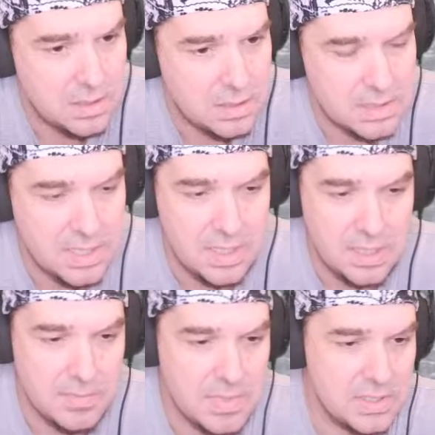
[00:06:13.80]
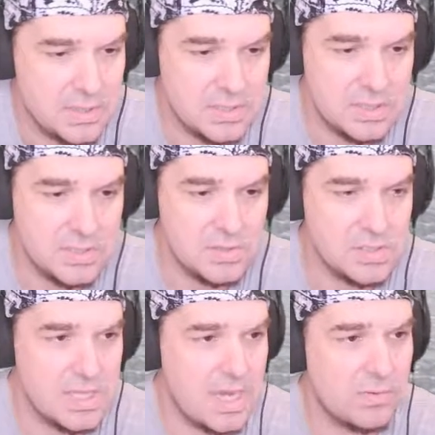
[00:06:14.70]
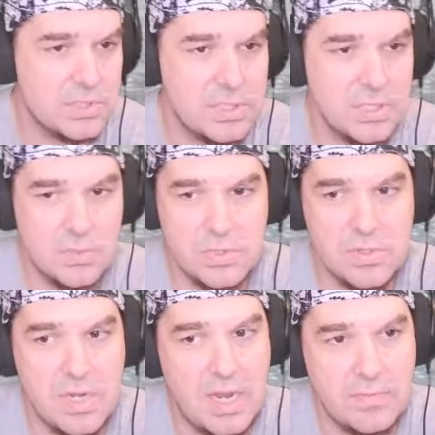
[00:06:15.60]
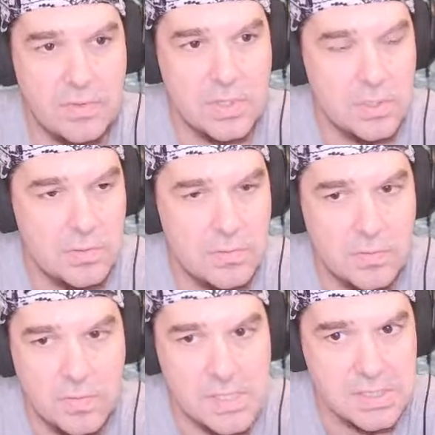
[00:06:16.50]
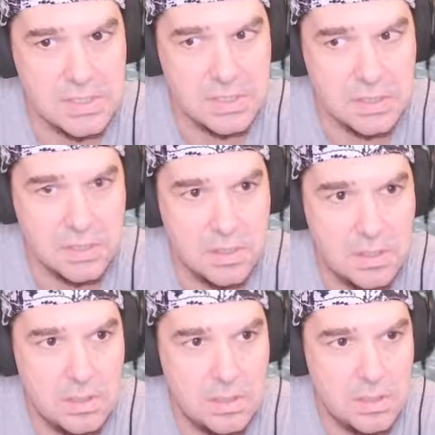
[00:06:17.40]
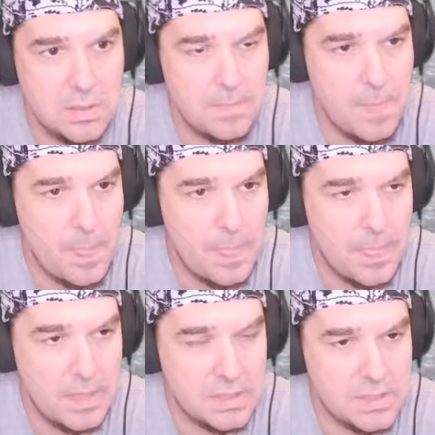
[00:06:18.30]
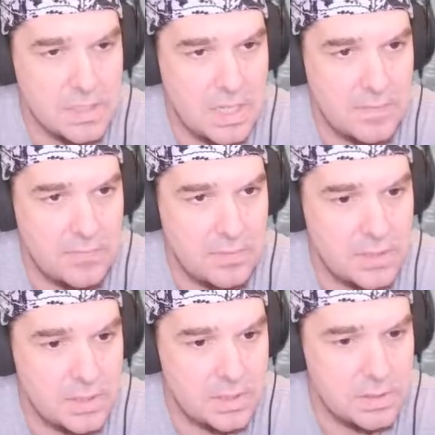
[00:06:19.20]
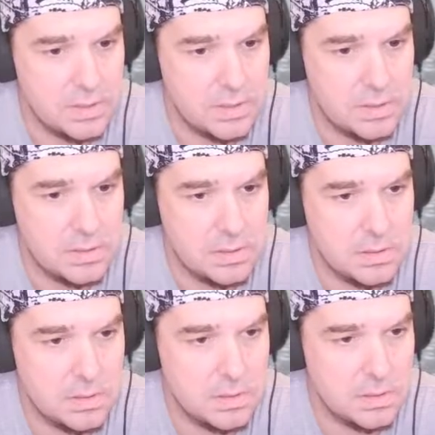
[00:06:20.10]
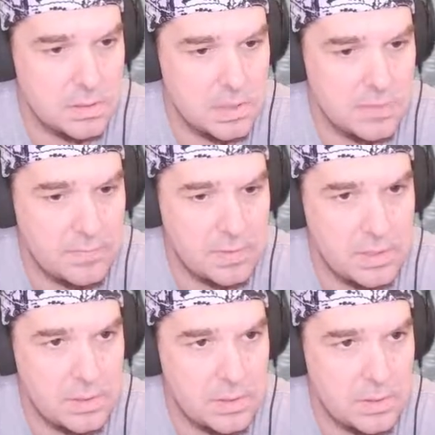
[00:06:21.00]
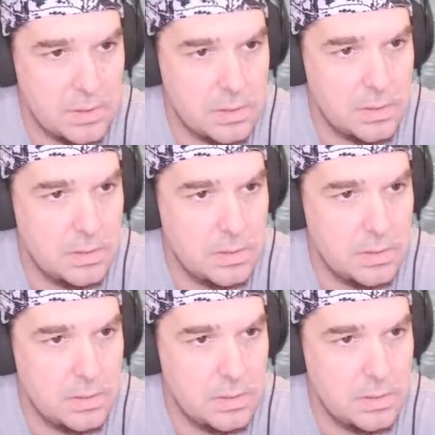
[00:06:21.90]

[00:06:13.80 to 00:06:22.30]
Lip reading: Dang, man, those lateral G numbers are not very good for racing. That's not very good. Not very good at all.